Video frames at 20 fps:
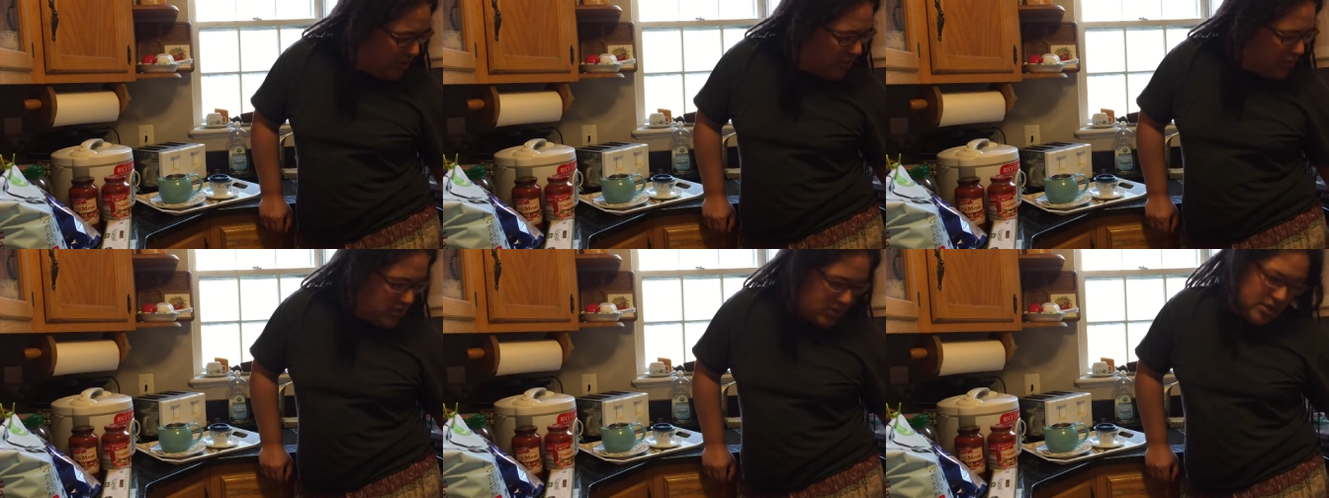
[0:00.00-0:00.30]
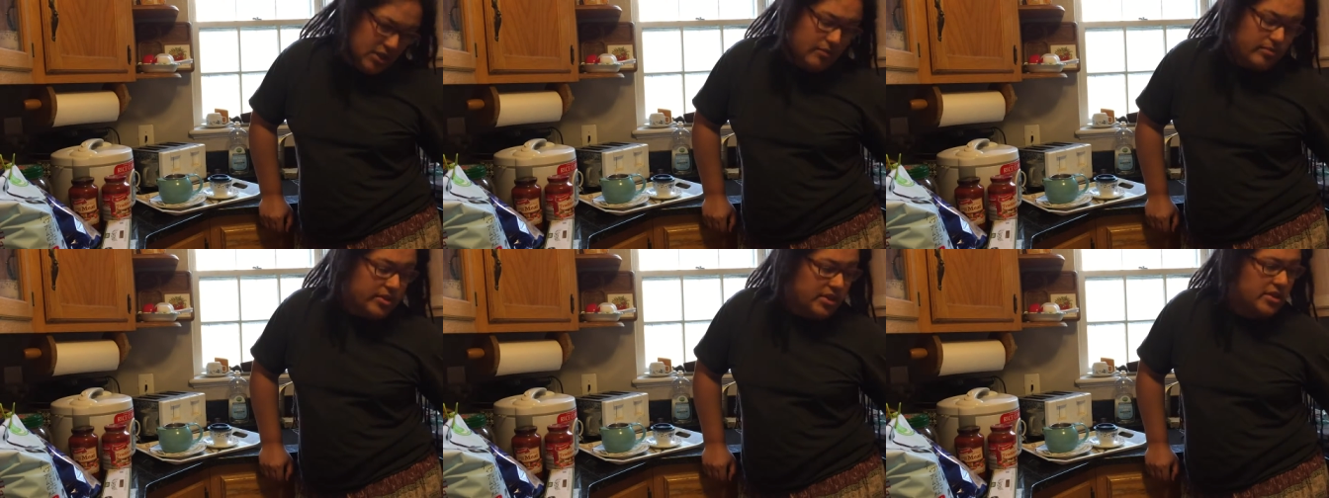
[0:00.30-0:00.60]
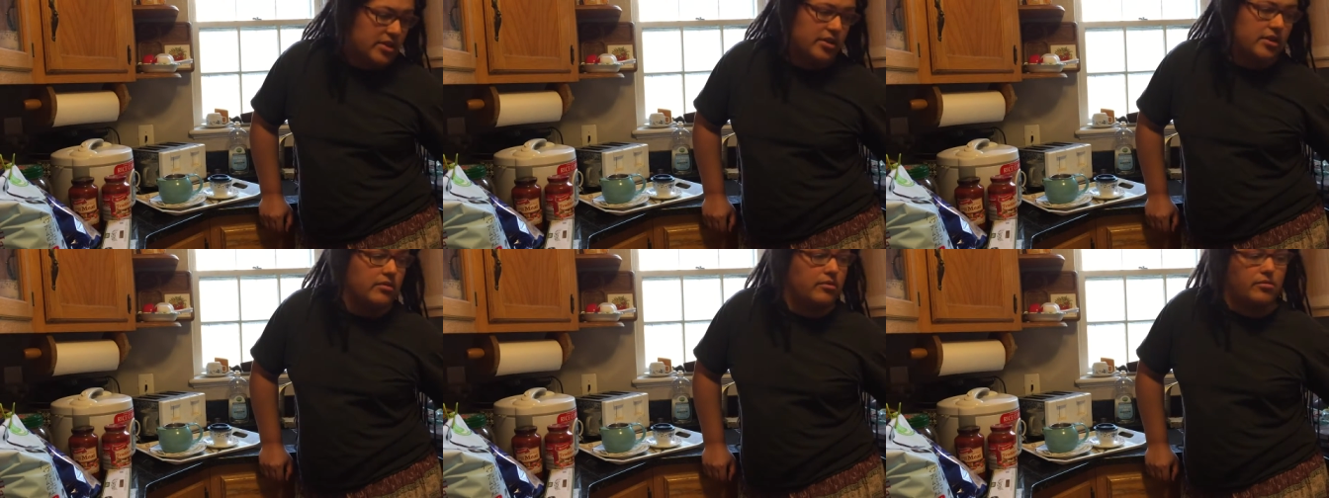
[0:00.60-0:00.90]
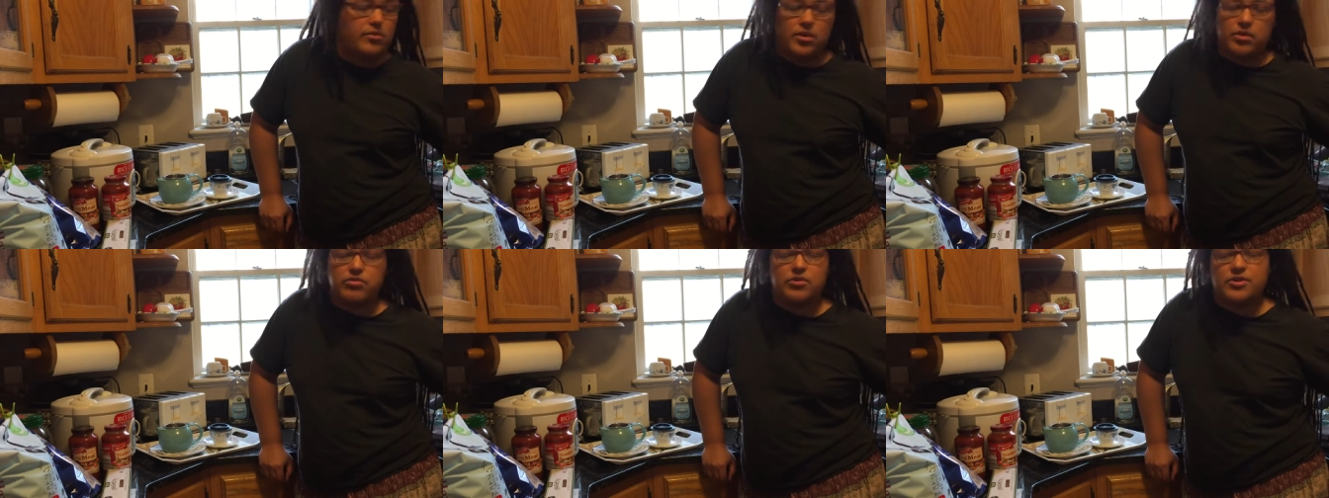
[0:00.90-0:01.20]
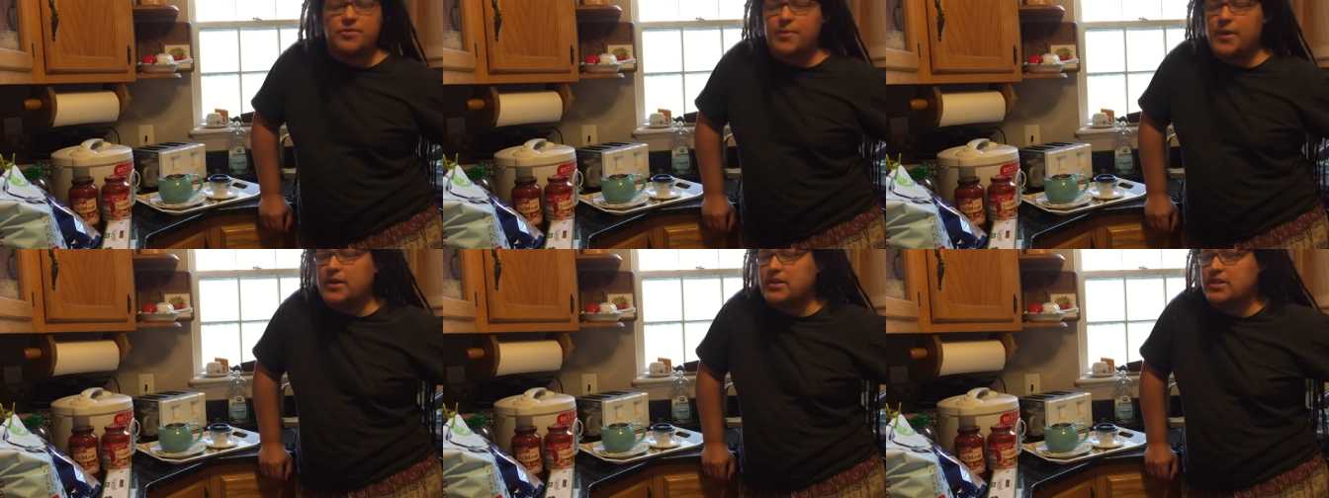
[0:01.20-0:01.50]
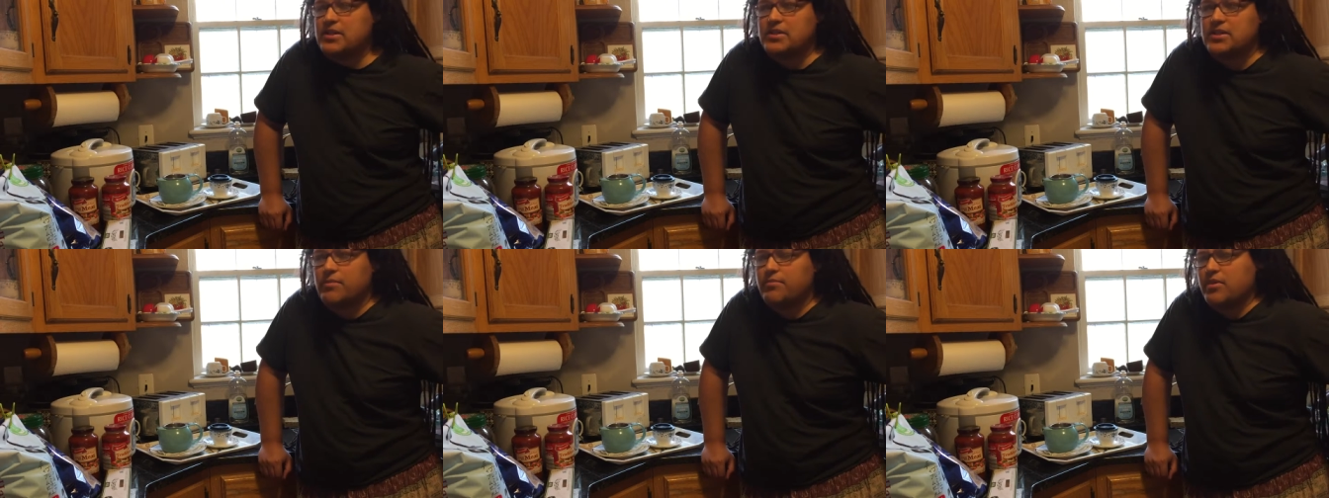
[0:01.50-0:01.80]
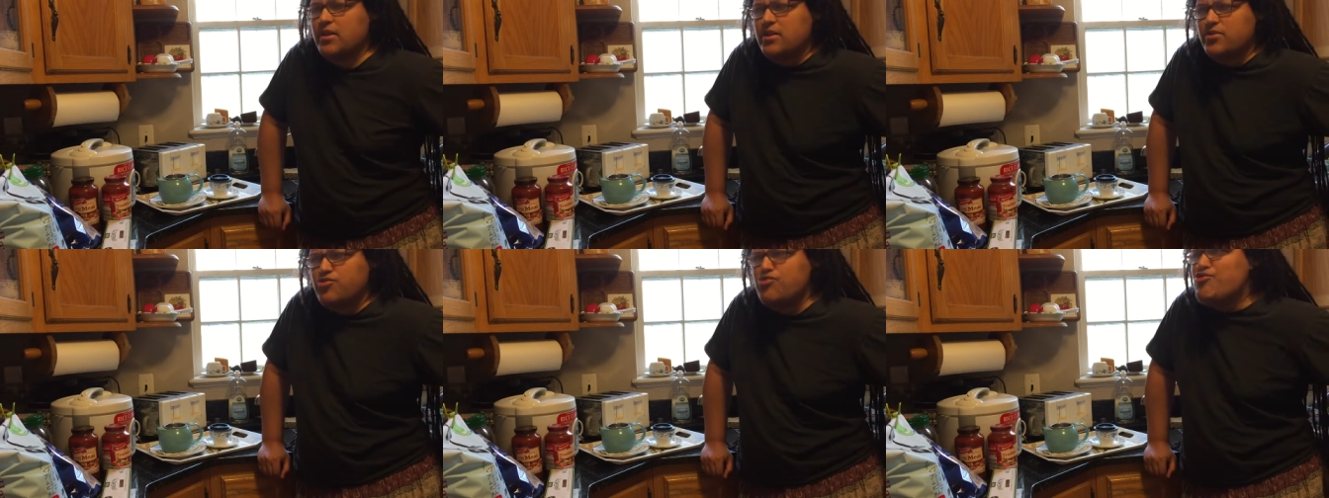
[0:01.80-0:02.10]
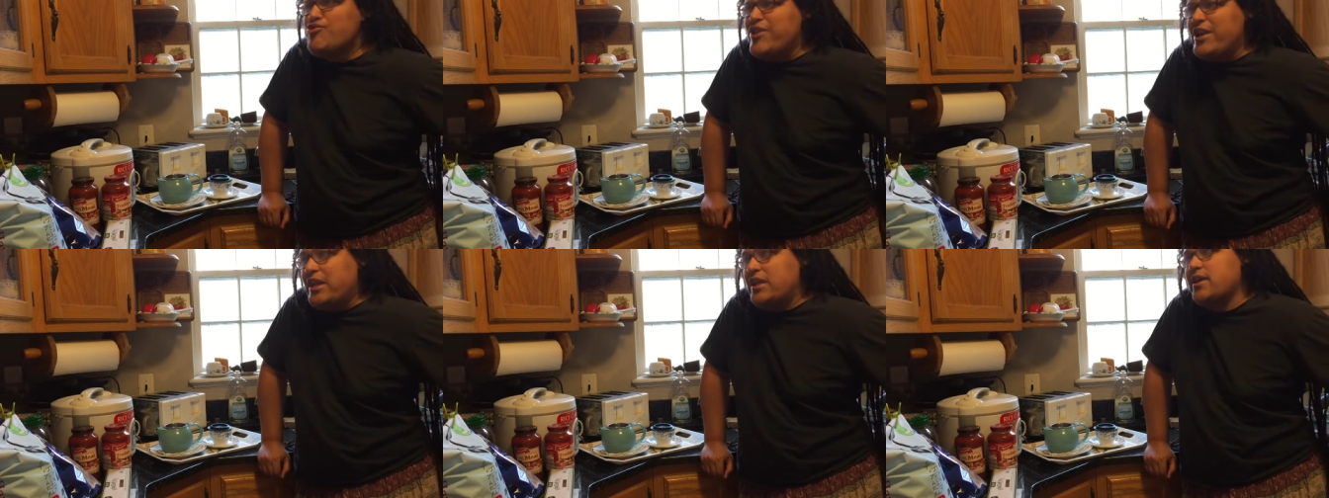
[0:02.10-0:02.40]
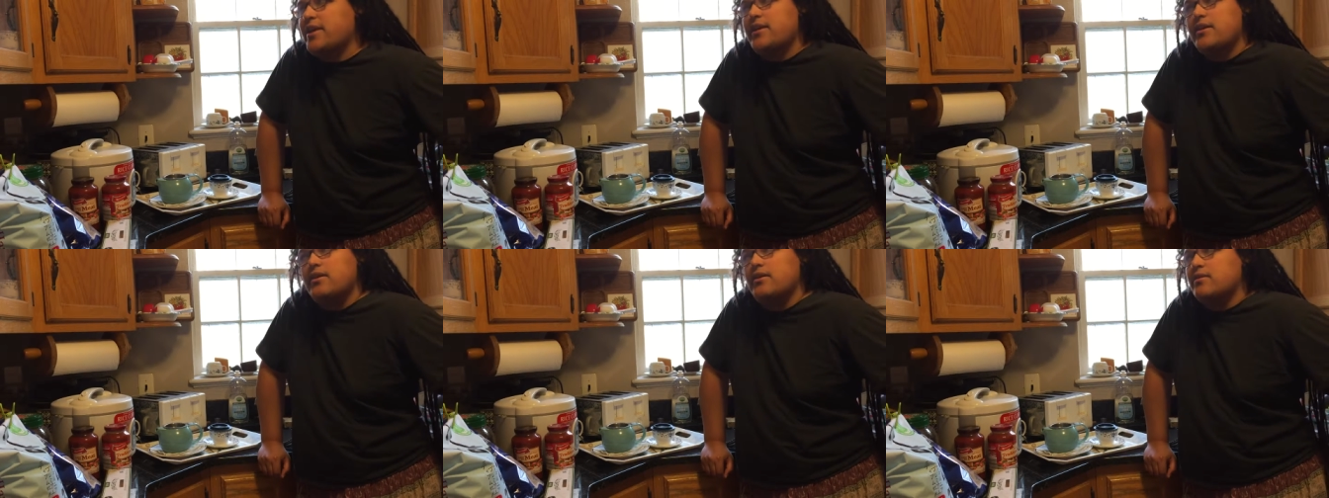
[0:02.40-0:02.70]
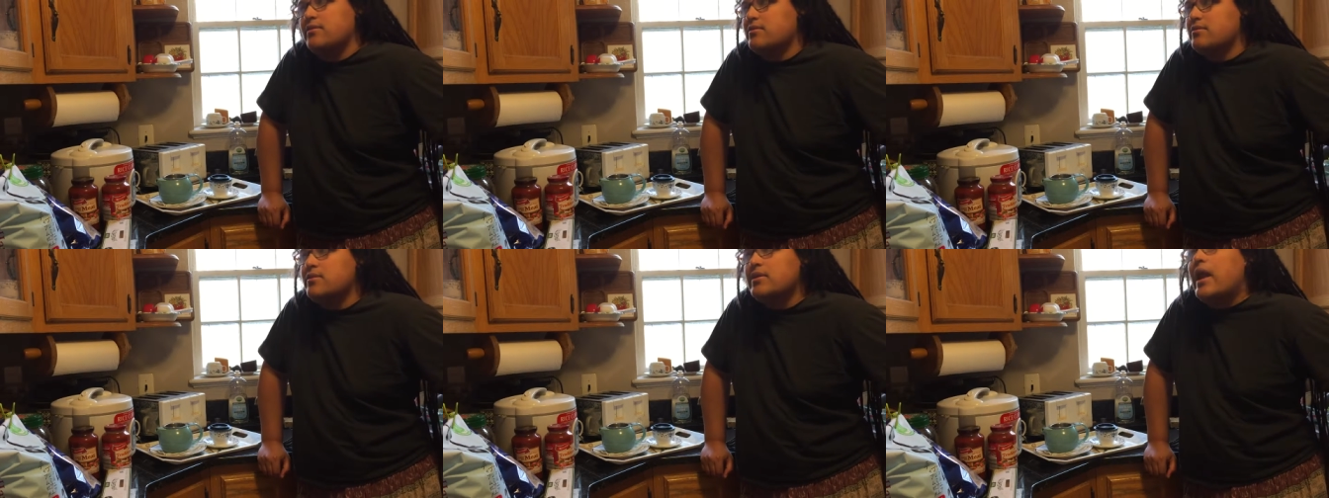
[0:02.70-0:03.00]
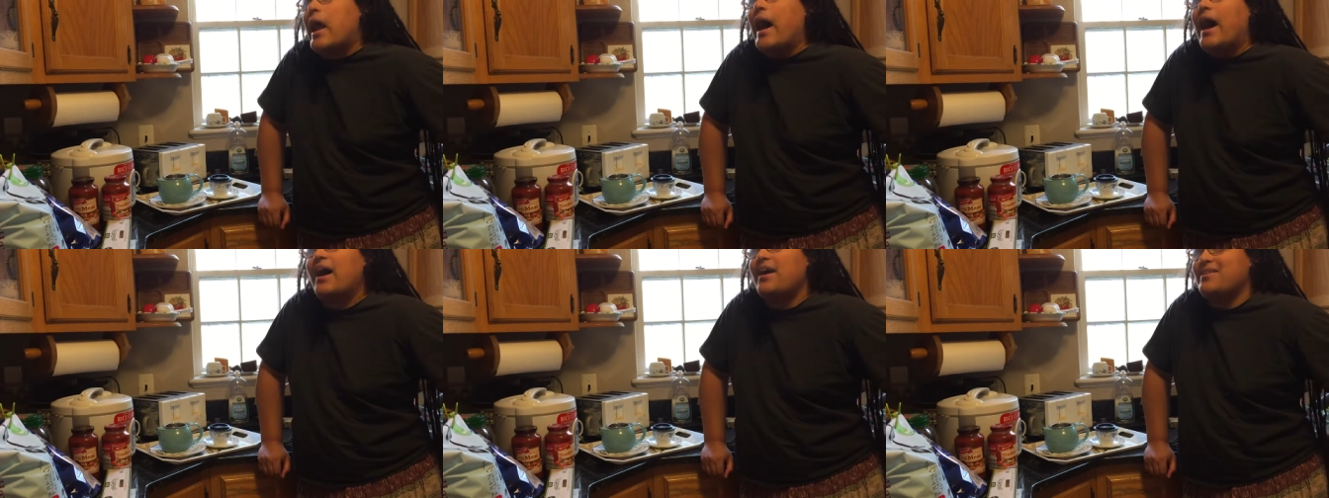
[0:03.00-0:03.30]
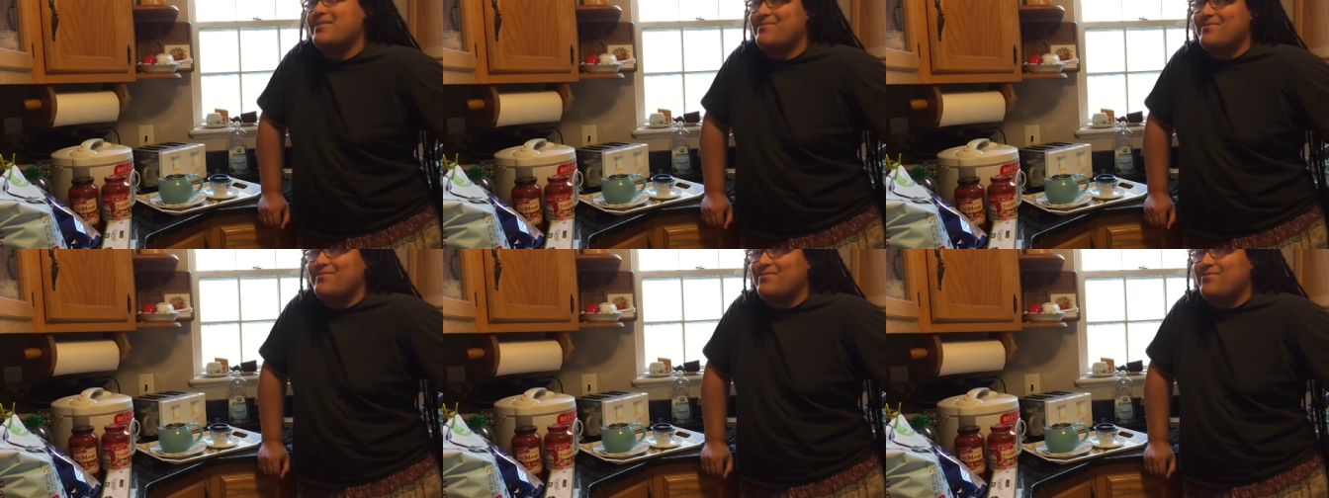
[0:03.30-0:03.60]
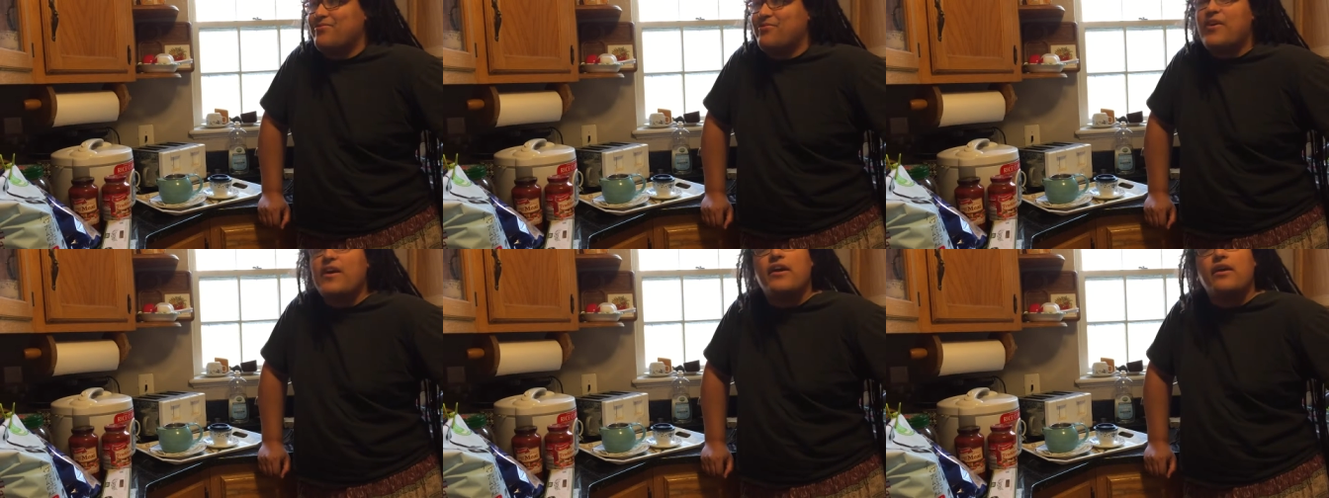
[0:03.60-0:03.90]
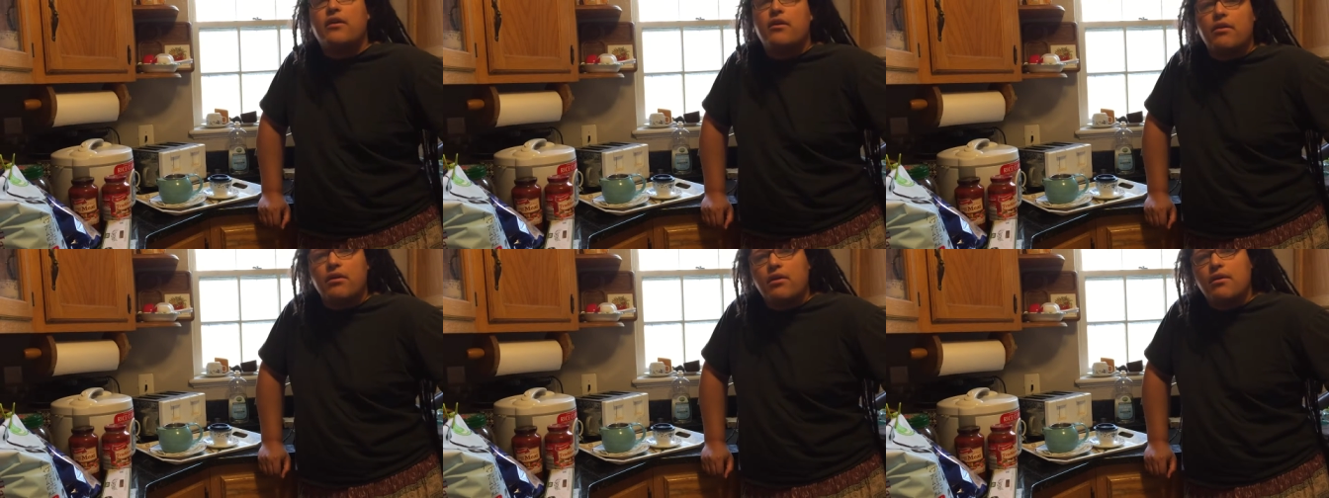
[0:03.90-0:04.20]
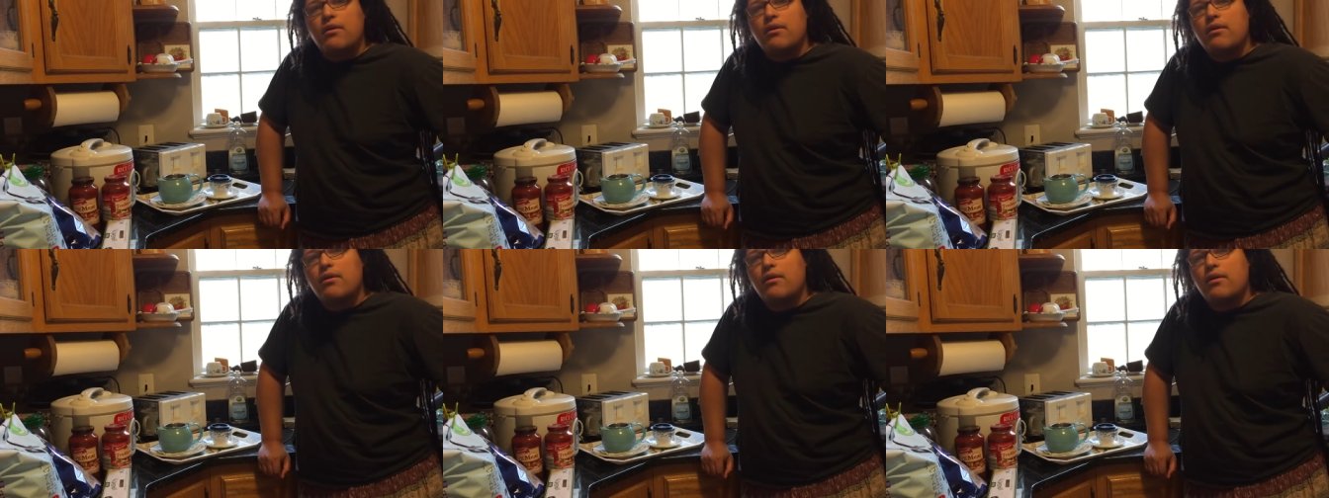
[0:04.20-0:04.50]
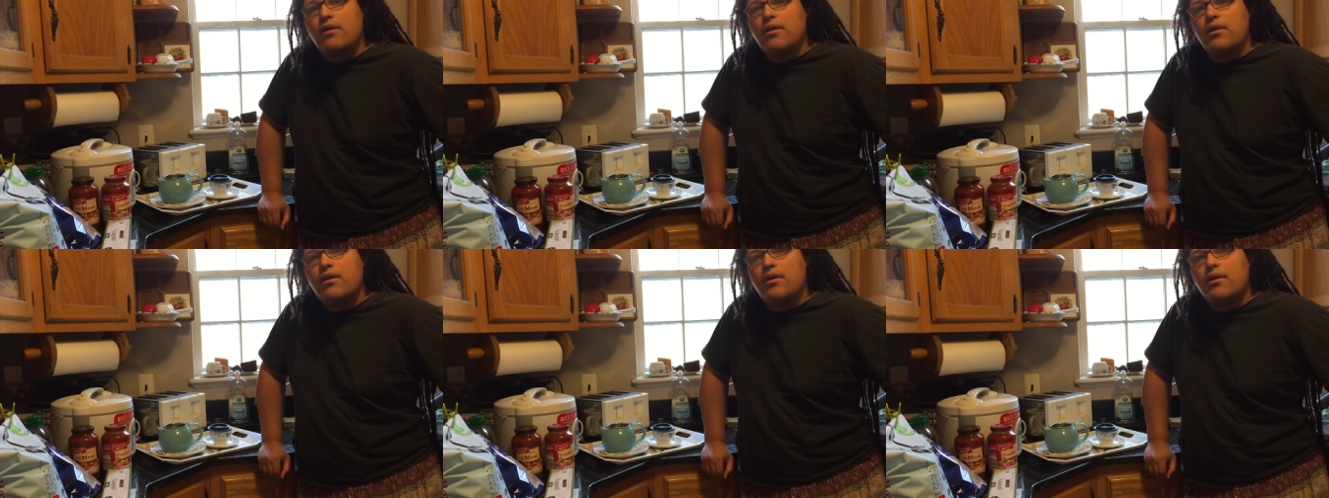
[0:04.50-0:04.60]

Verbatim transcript: or something with respect to something that's really not fair.